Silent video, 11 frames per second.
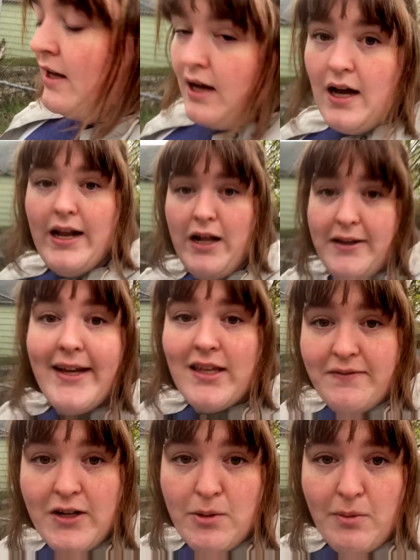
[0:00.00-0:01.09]
Uh, and I'll link the
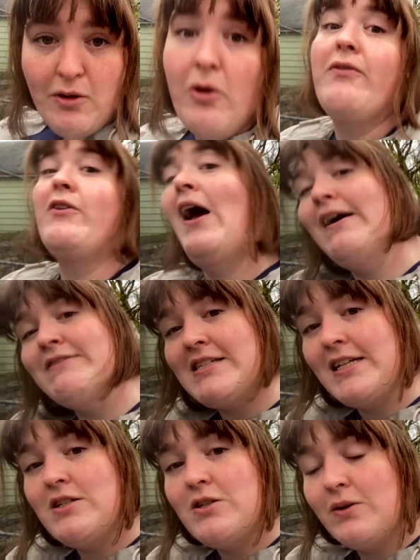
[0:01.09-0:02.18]
video below if you haven't
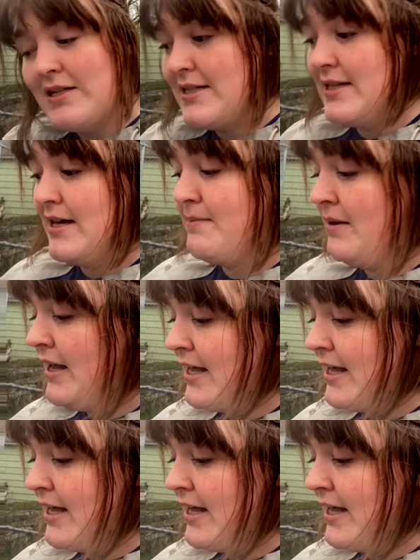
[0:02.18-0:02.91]
seen so you can see them.